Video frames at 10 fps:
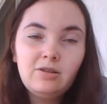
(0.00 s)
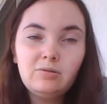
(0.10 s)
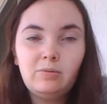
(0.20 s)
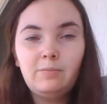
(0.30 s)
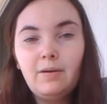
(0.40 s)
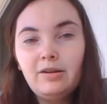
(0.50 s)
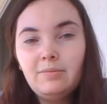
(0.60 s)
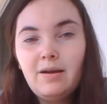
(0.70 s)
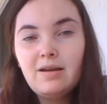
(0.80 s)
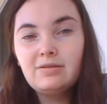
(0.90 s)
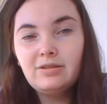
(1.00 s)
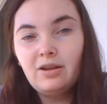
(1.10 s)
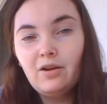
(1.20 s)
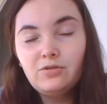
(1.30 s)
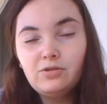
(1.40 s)
So my body mass is
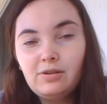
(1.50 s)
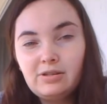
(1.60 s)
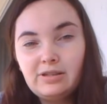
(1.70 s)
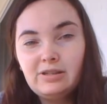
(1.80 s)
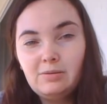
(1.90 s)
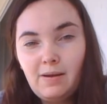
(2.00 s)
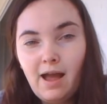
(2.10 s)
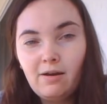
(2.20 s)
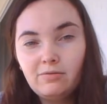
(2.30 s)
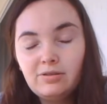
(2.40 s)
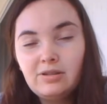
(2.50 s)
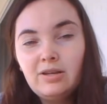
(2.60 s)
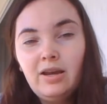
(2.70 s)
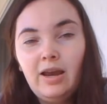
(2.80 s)
160 pounds,